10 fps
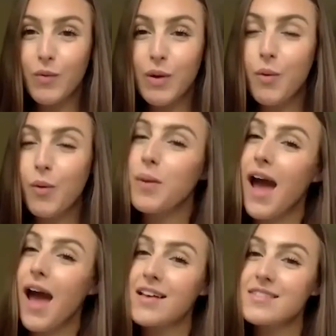we will be
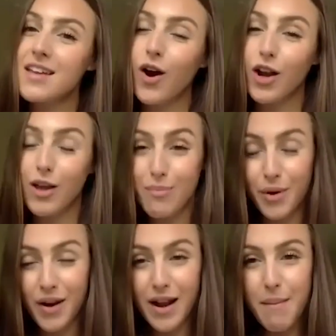asking our
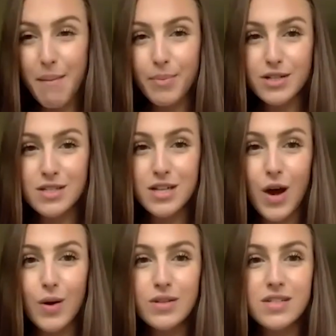community members to
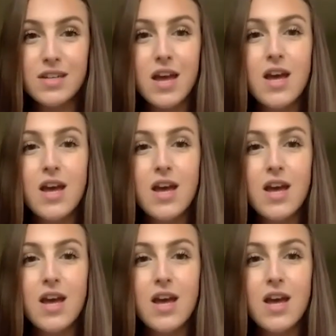host.